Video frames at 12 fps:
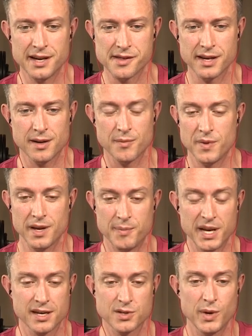I think
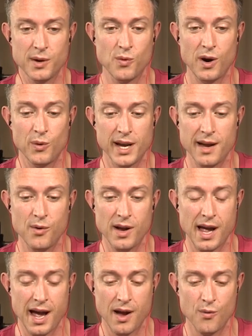because
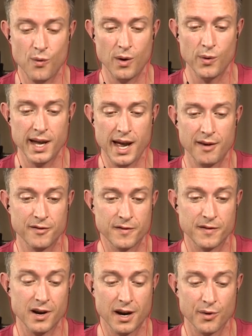what we
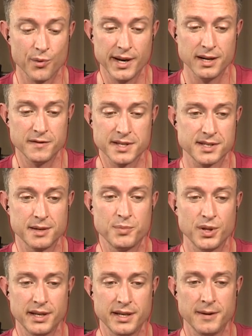have gotten rid of is
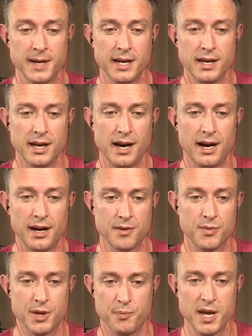simply
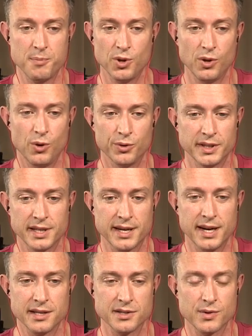the people holding the
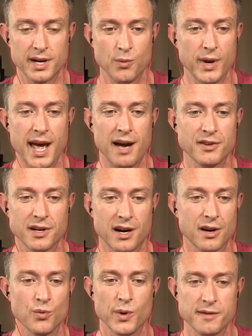guns, right? We haven't
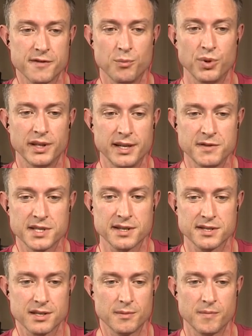gotten rid of the belief
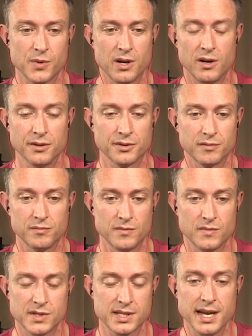system called
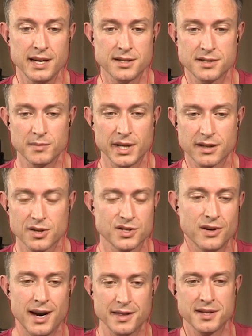statism. Like, there's
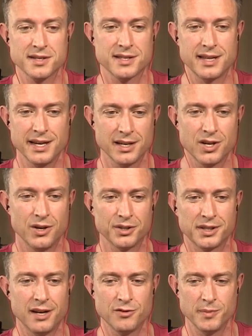not this thing
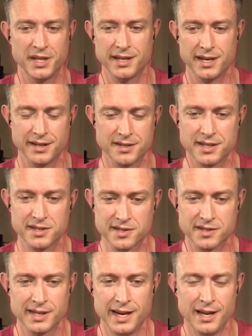called government that
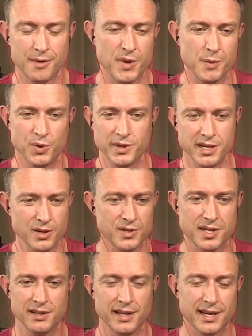exists. People
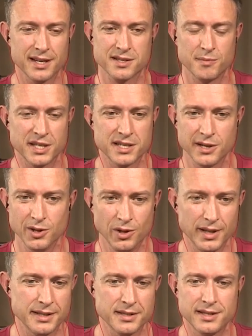use it like it's a
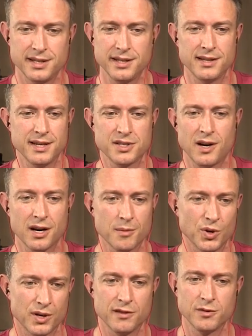material entity. They talk
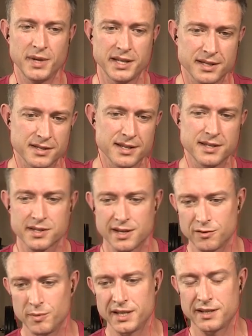about government does this,
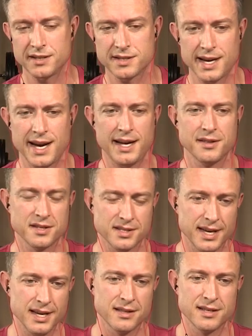government does that, the
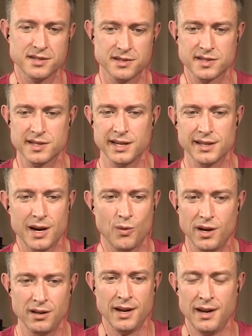state this, the state that.
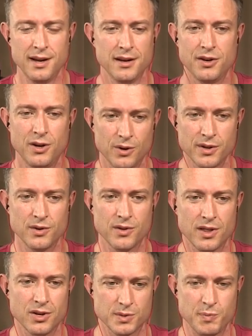Well, no,
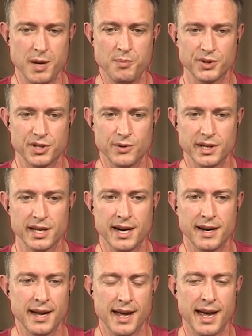there's people doing that.